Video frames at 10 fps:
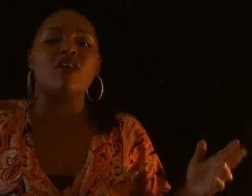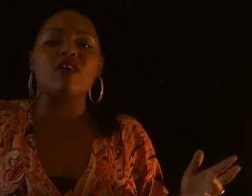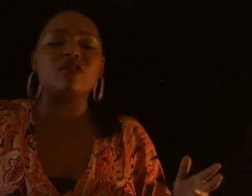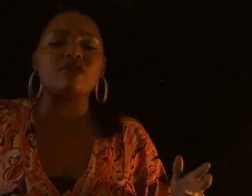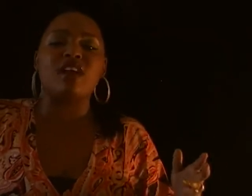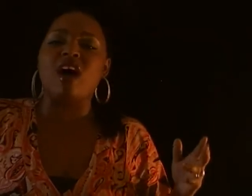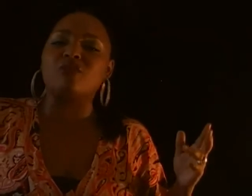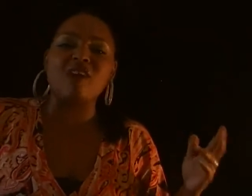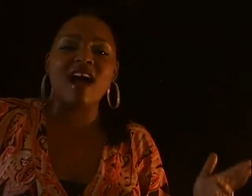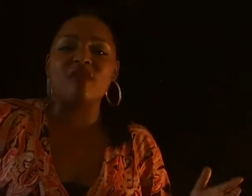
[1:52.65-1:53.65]
heard
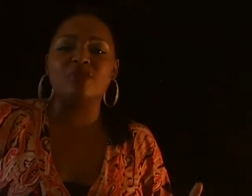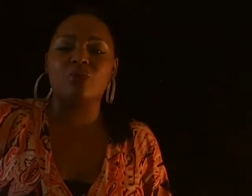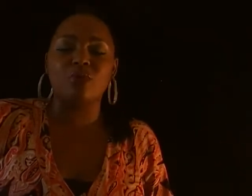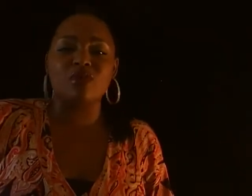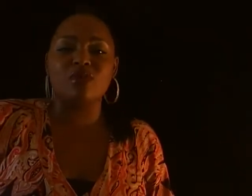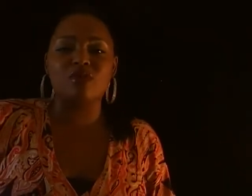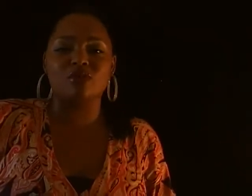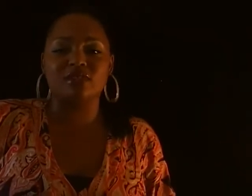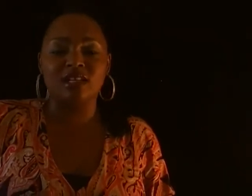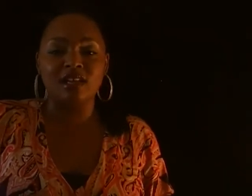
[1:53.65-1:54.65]
around the
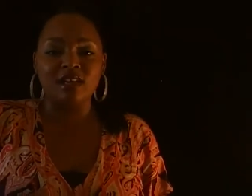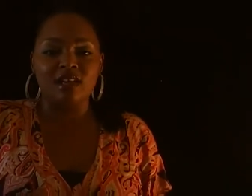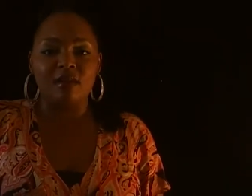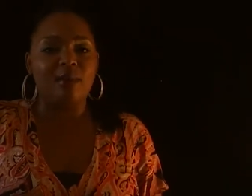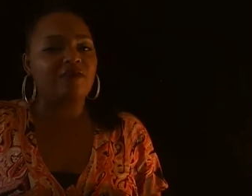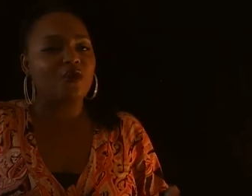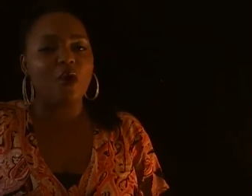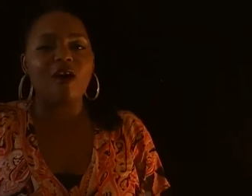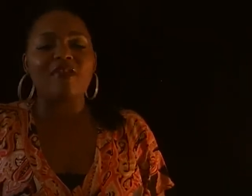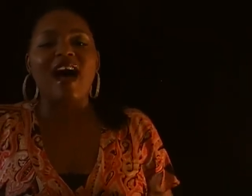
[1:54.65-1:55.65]
world. And
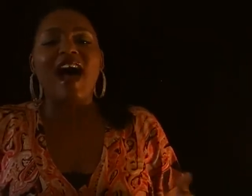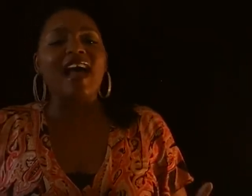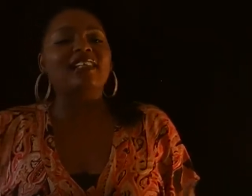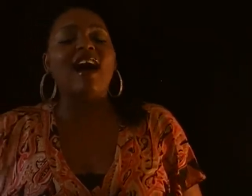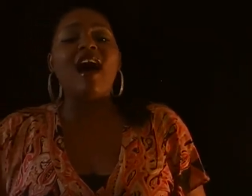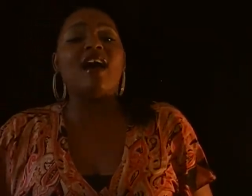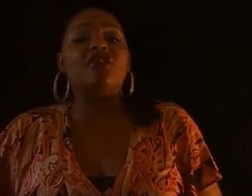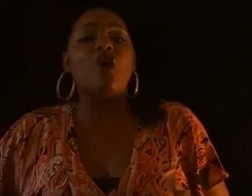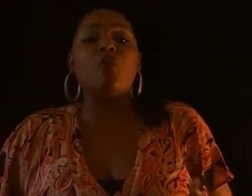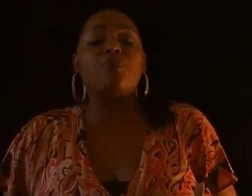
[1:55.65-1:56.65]
before the
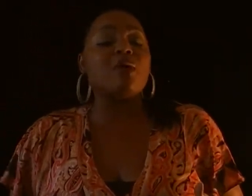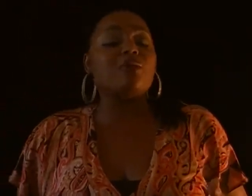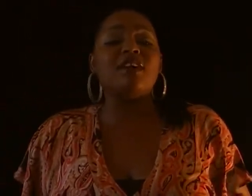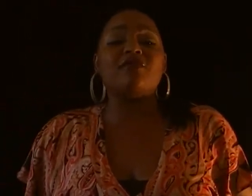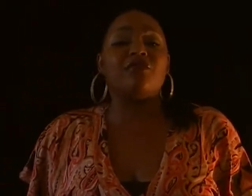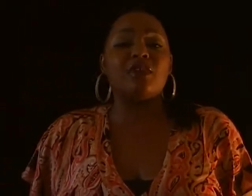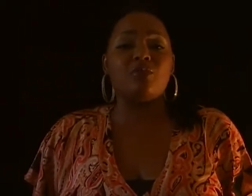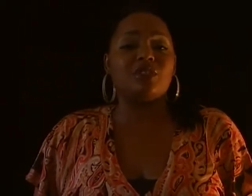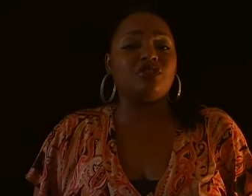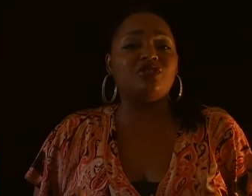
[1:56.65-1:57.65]
icon Oprah
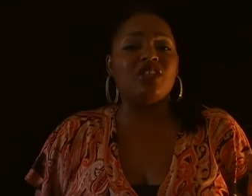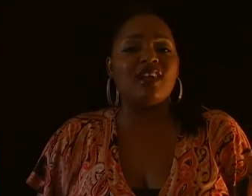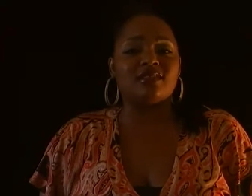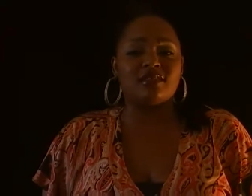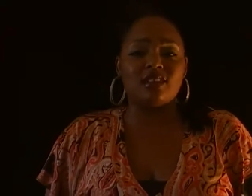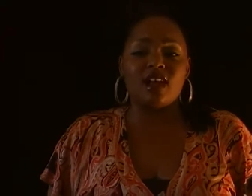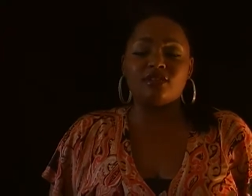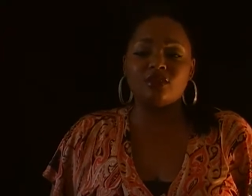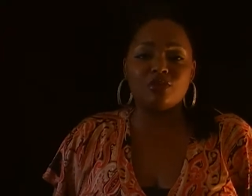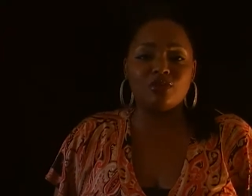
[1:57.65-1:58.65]
Winfrey was just a
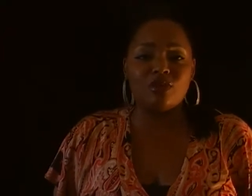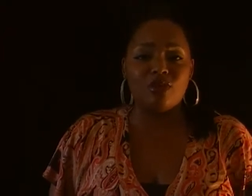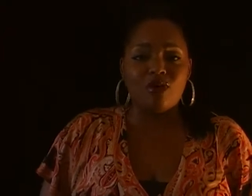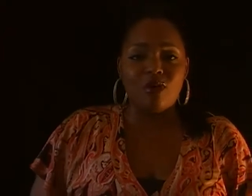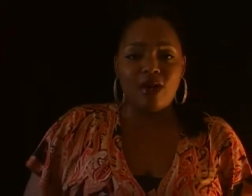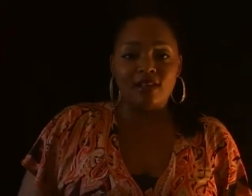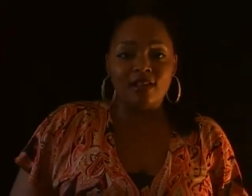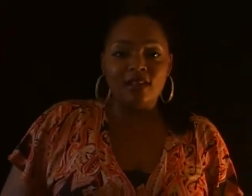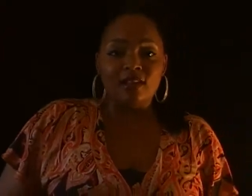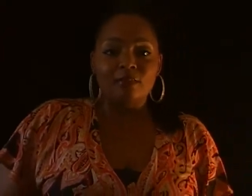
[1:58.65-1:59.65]
little girl.
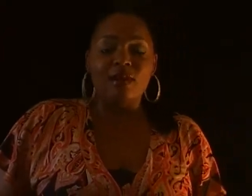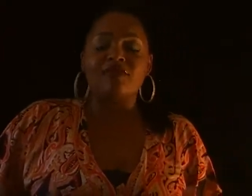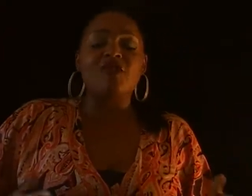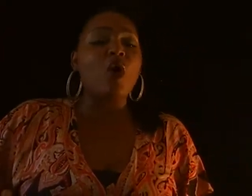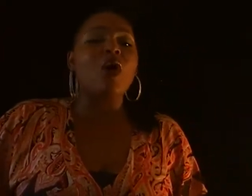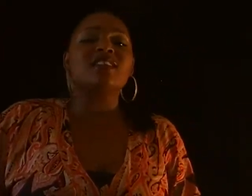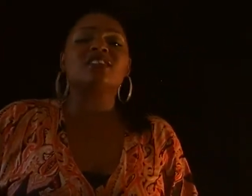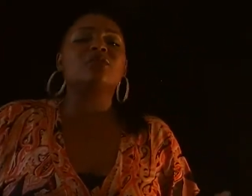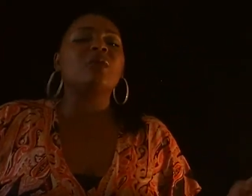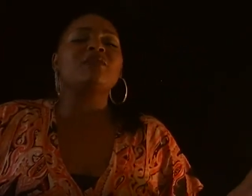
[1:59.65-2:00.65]
Before
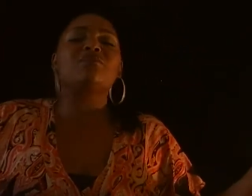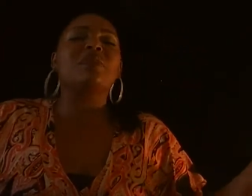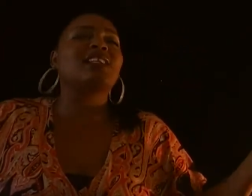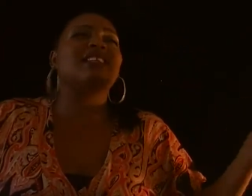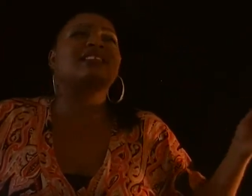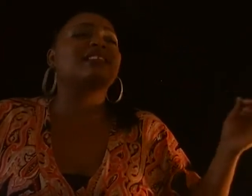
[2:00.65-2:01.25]
Sweet Billy